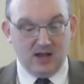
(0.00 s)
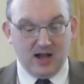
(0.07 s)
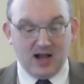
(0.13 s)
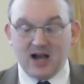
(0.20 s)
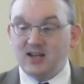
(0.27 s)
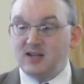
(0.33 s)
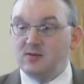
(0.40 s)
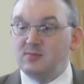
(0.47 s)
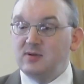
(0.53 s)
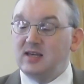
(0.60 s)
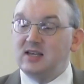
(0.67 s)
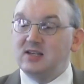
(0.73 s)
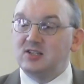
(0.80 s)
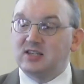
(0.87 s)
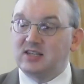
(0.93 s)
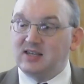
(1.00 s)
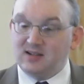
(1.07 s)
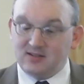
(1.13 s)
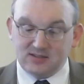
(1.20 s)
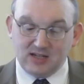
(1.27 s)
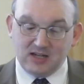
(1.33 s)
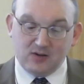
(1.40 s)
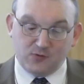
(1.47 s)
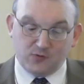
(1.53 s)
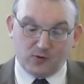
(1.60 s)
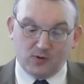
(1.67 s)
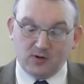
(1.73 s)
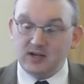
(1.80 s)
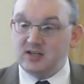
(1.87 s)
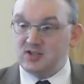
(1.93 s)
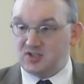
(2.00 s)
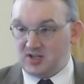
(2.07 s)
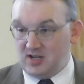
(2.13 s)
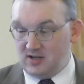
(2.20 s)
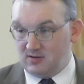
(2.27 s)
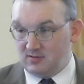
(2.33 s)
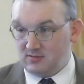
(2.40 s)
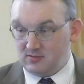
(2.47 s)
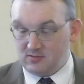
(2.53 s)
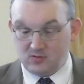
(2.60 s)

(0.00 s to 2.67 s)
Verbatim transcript: Adam is guilty for his sin.